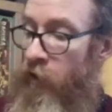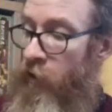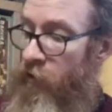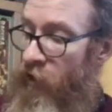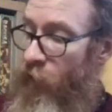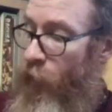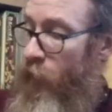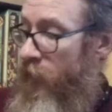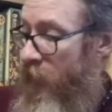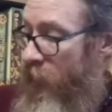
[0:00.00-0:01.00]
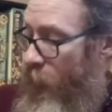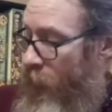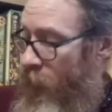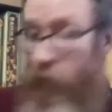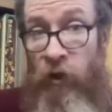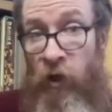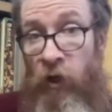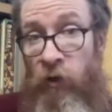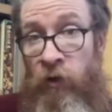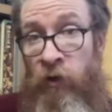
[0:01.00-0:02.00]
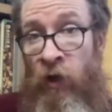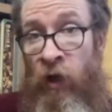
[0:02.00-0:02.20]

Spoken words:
different setups you can use.